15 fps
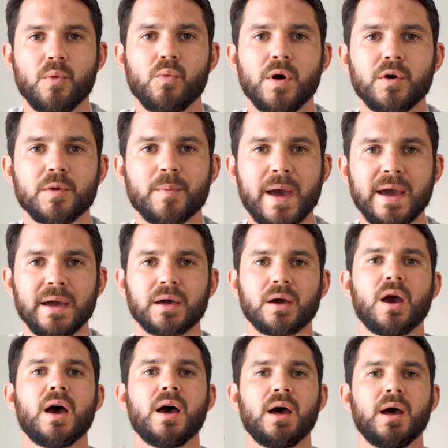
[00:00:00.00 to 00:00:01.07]
welcome
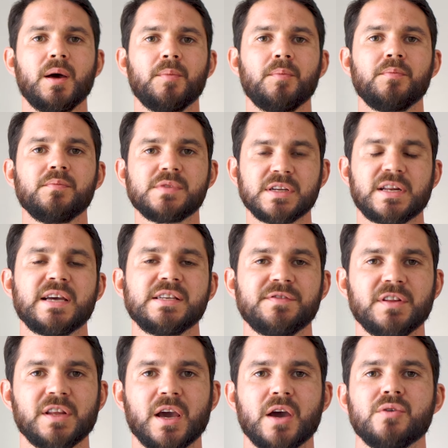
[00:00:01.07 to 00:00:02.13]
back. Today's
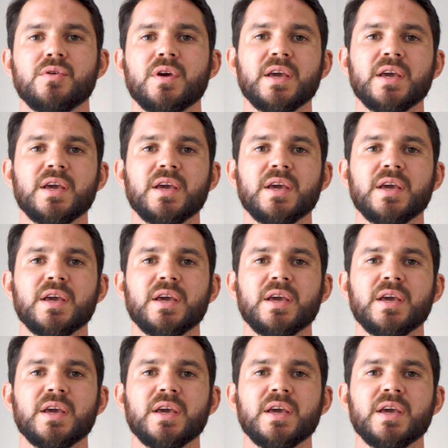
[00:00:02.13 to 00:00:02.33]
video